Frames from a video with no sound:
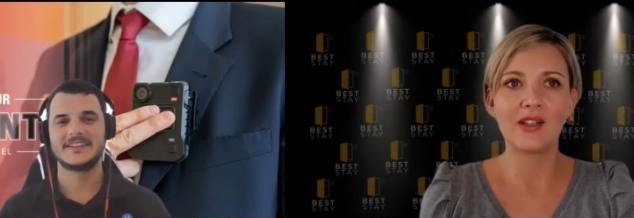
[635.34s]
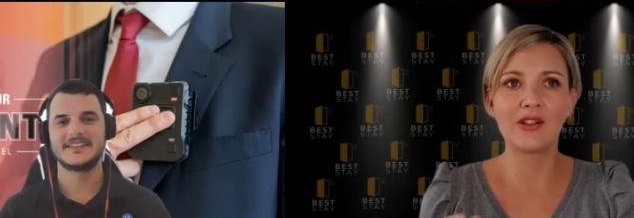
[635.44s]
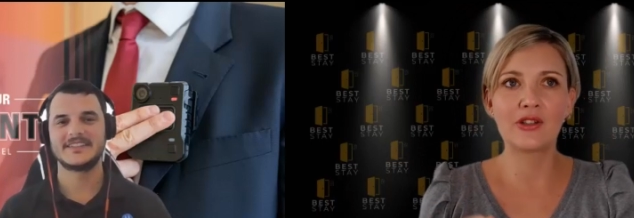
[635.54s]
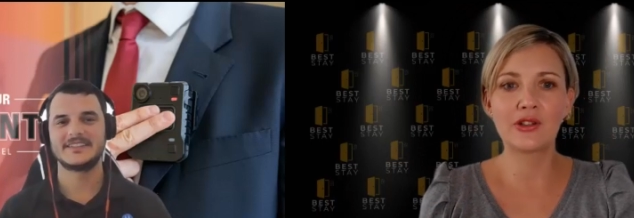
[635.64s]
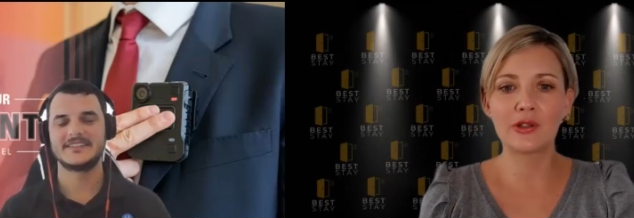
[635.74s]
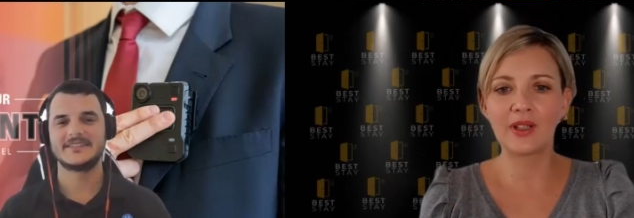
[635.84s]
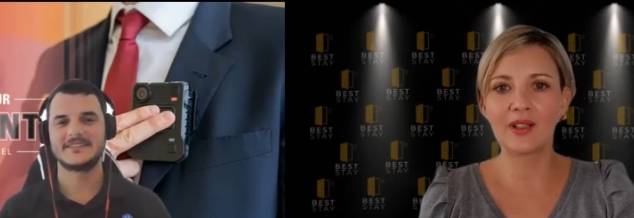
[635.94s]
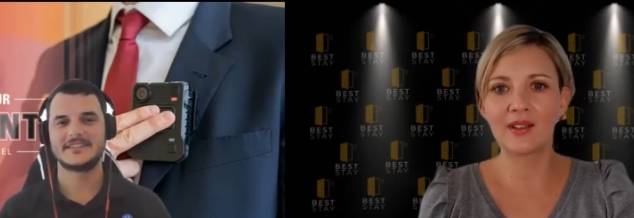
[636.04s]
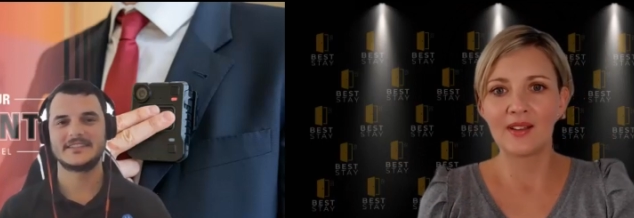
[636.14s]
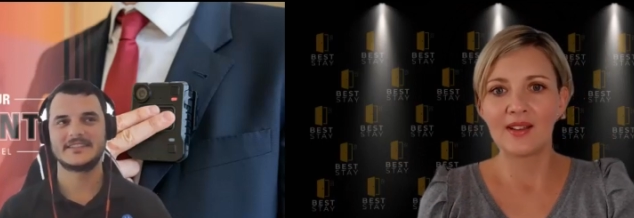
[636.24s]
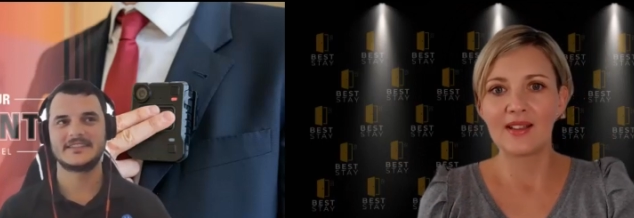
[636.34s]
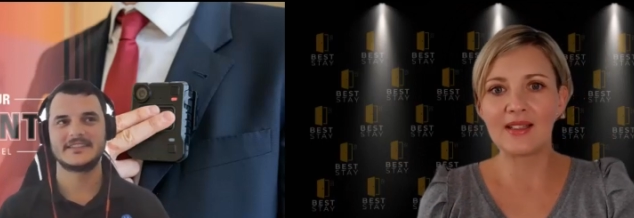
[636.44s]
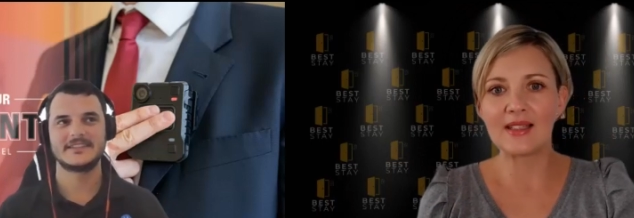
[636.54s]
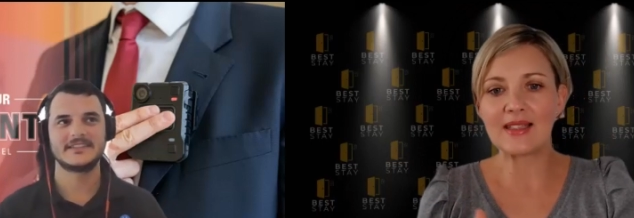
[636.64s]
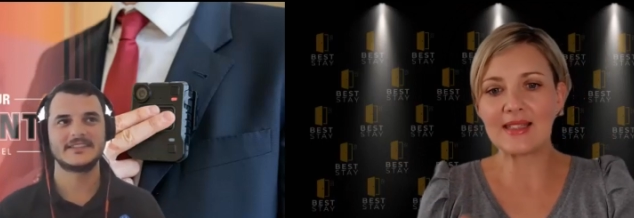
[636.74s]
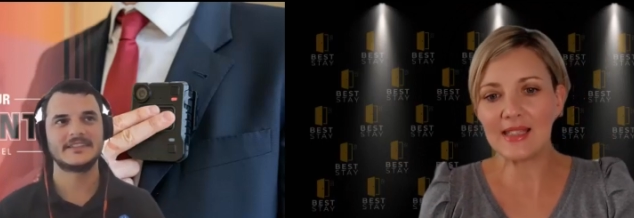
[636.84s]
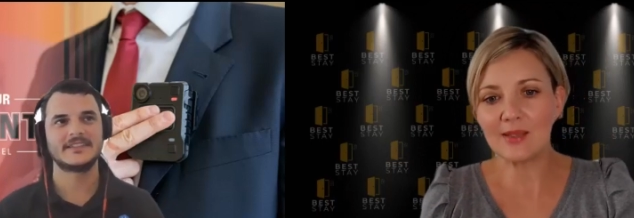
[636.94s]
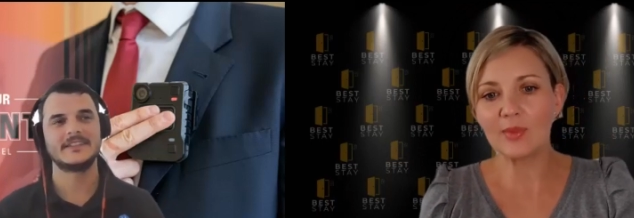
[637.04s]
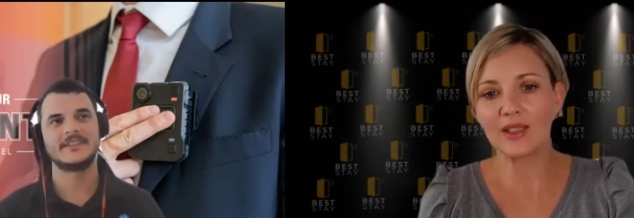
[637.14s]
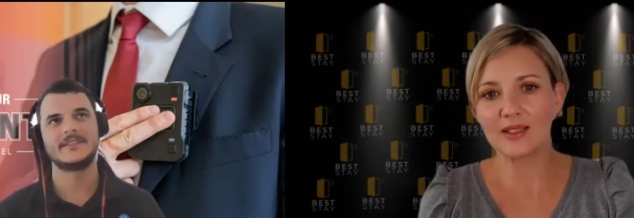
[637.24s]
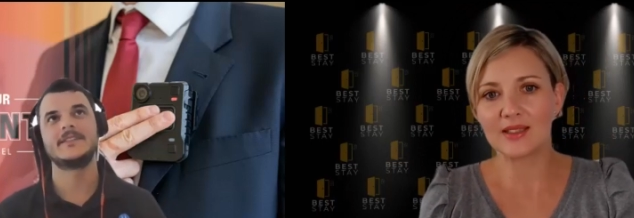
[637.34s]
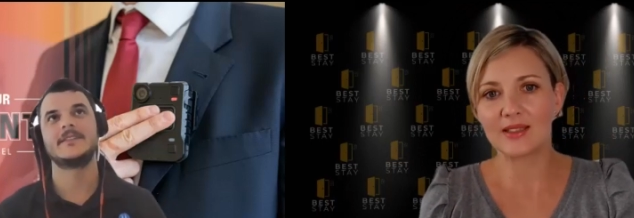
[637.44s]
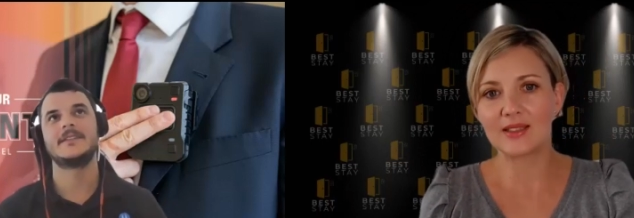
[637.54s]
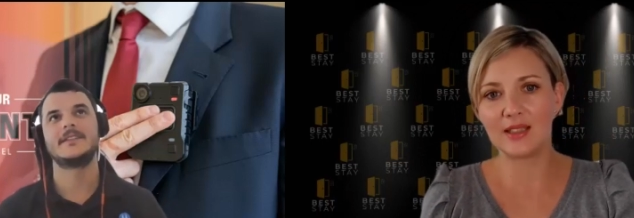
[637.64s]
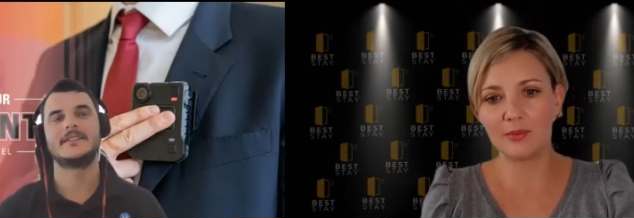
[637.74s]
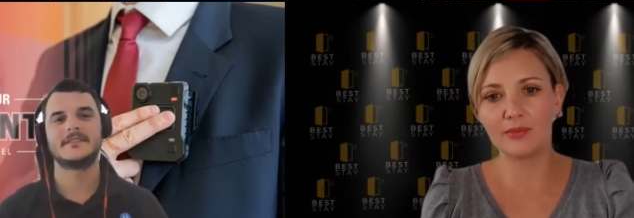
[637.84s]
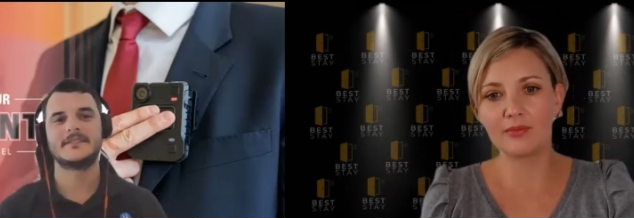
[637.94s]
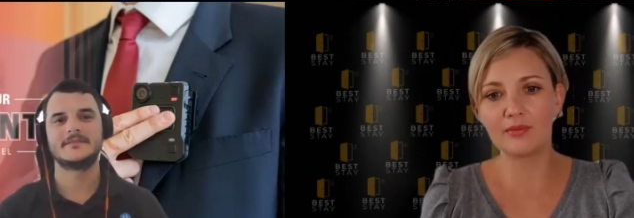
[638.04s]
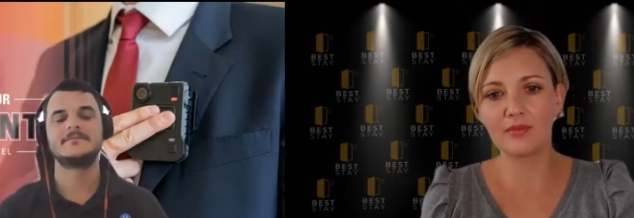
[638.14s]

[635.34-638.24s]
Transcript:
Speaker 1: ensuring a seamless team